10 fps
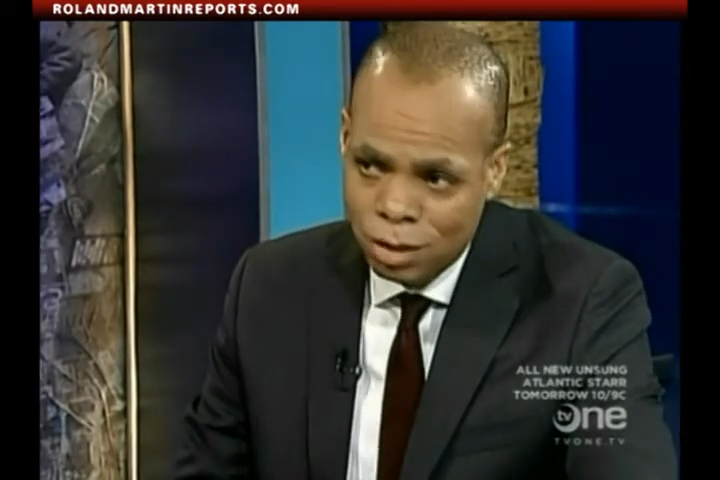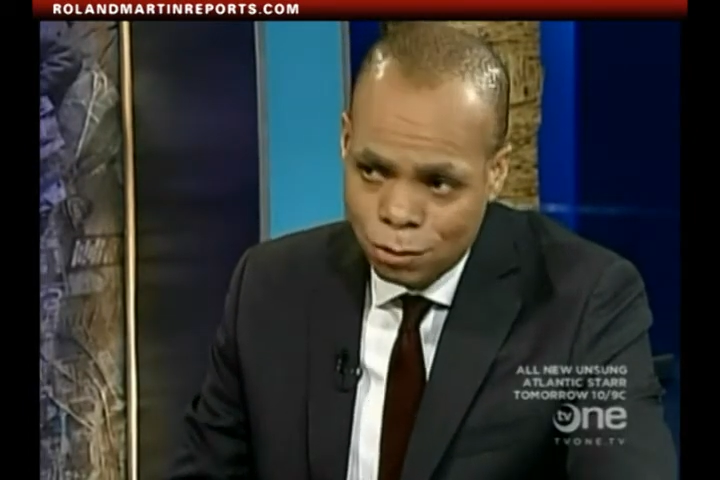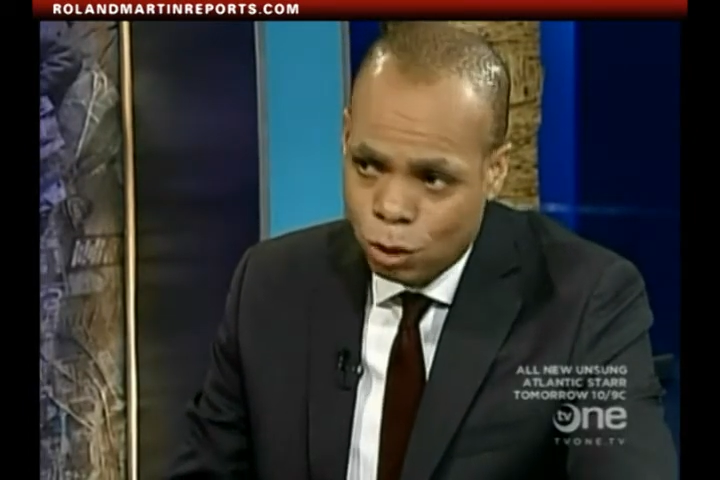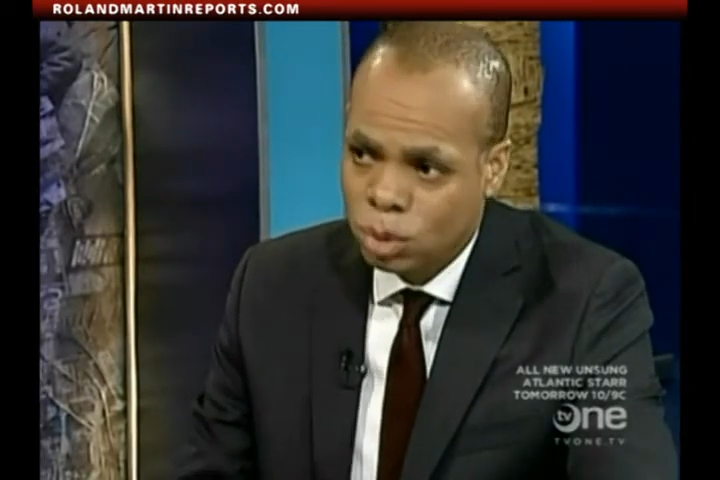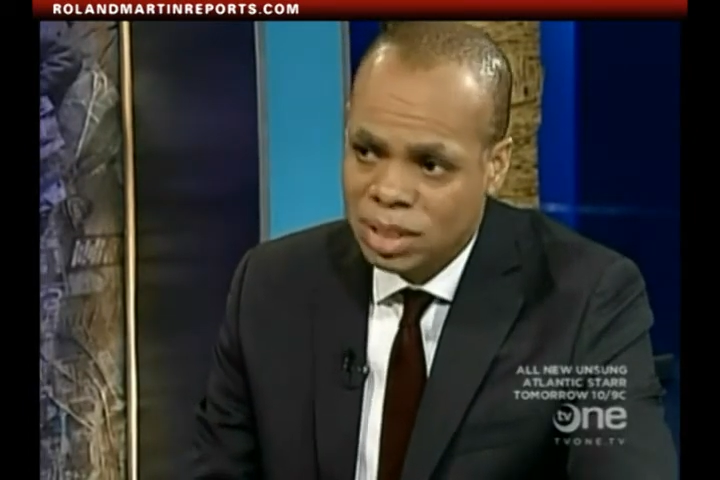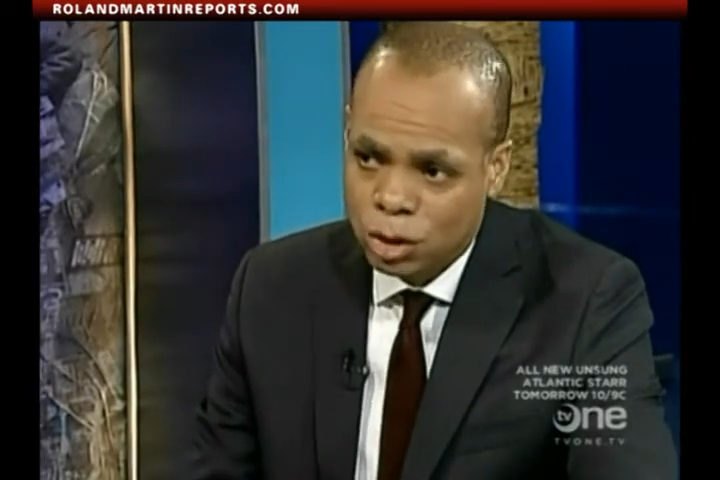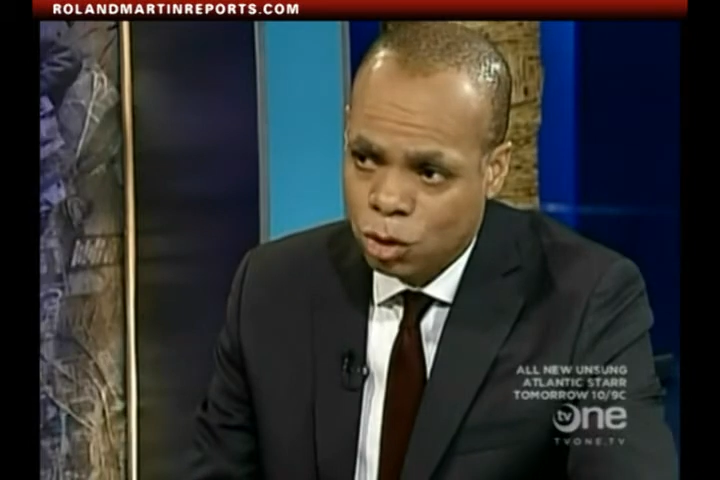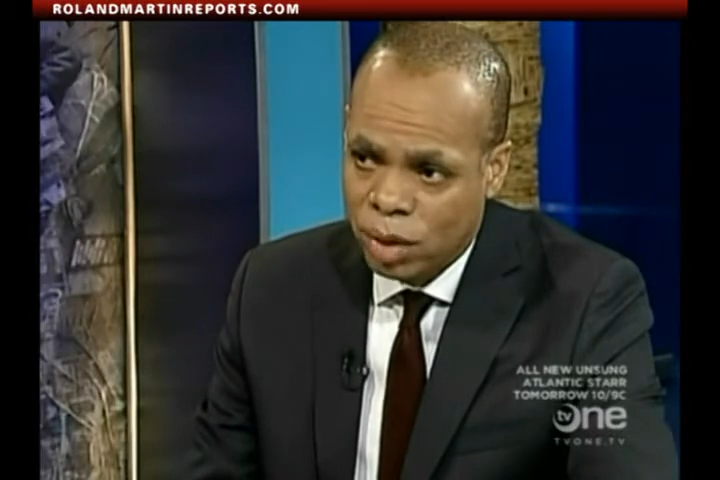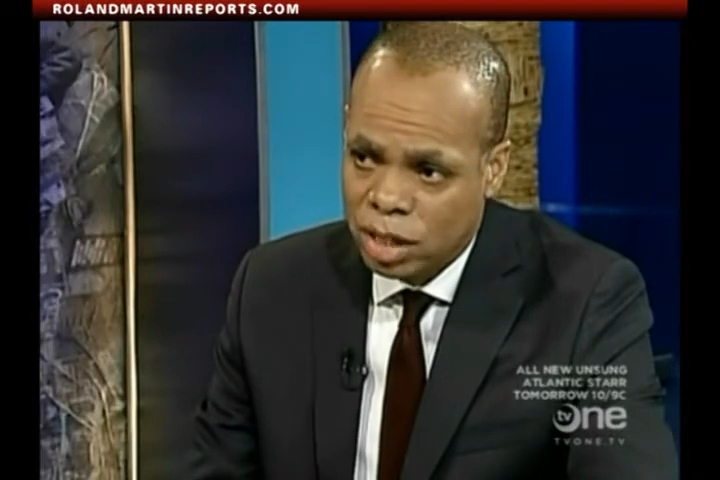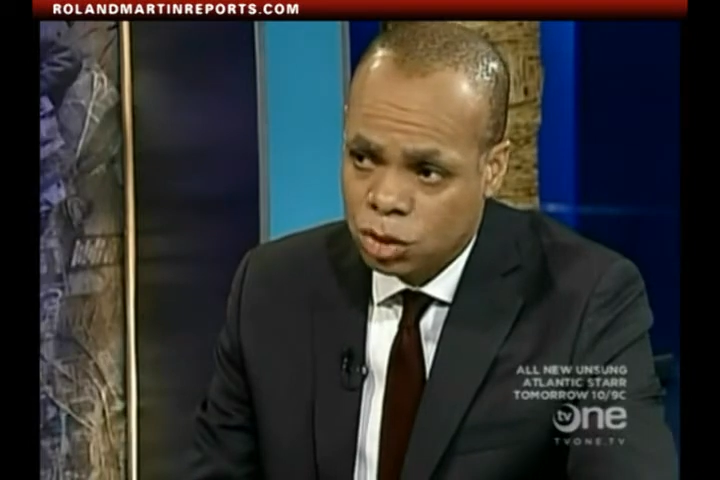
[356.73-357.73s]
folks at the
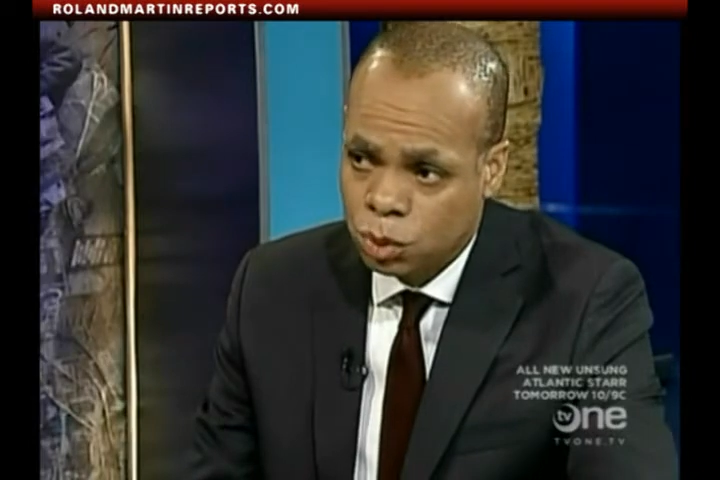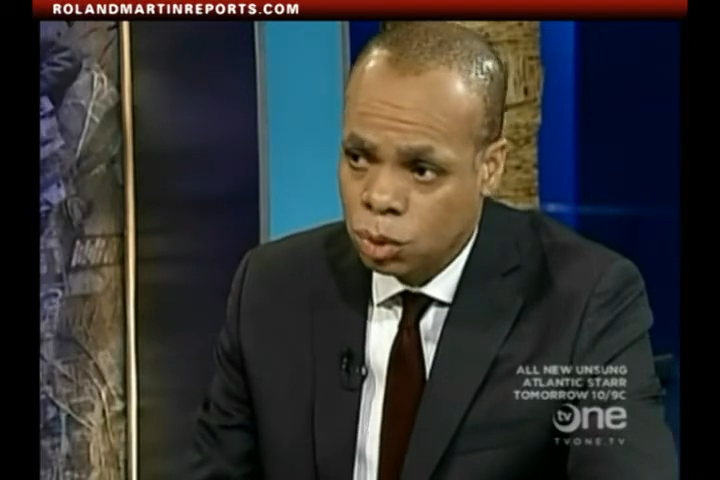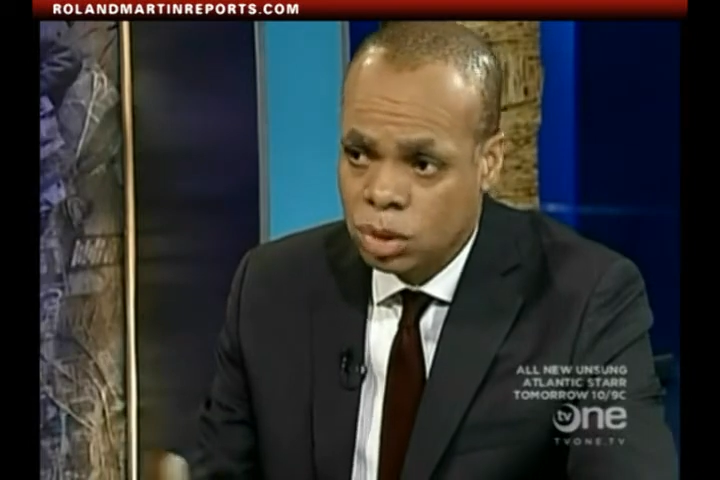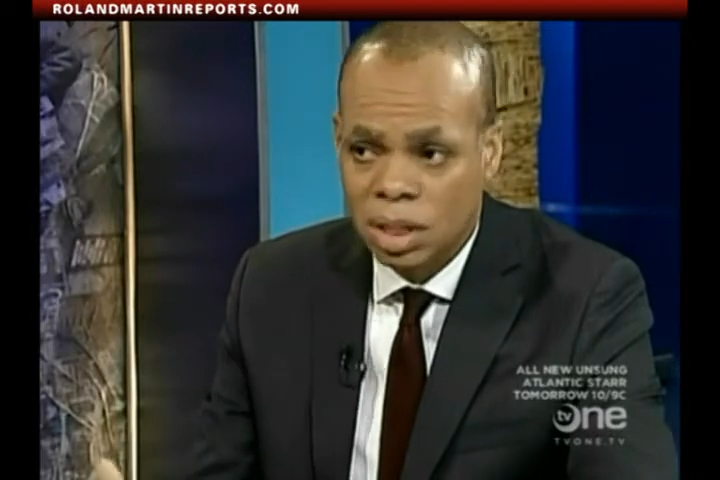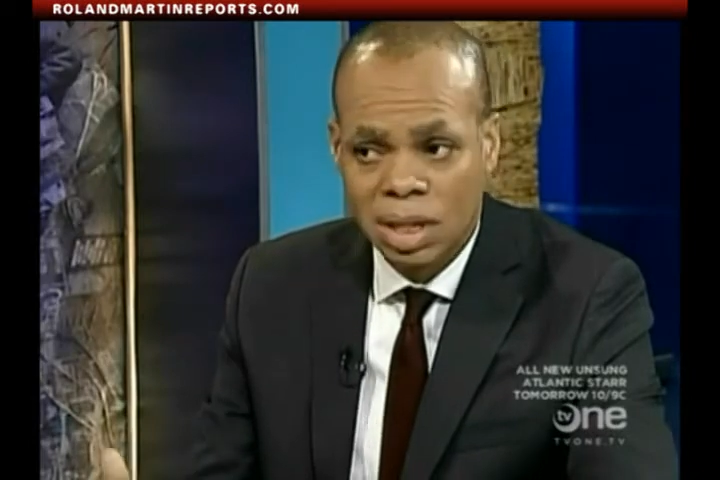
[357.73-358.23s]
grassroots,